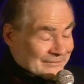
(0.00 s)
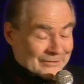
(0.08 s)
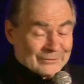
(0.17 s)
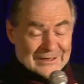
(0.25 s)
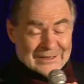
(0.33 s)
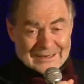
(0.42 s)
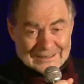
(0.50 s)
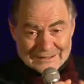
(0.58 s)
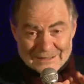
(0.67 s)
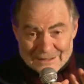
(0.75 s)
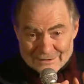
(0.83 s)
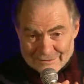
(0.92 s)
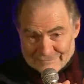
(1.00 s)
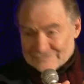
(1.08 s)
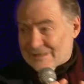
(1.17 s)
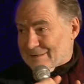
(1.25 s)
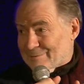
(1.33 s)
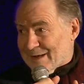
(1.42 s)
So leaders
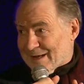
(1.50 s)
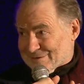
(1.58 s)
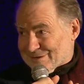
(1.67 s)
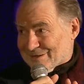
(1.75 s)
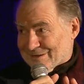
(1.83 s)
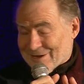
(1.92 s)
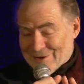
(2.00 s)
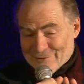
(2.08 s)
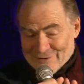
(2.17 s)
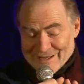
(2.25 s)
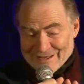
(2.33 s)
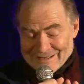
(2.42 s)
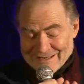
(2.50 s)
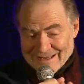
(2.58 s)
really matter, okay?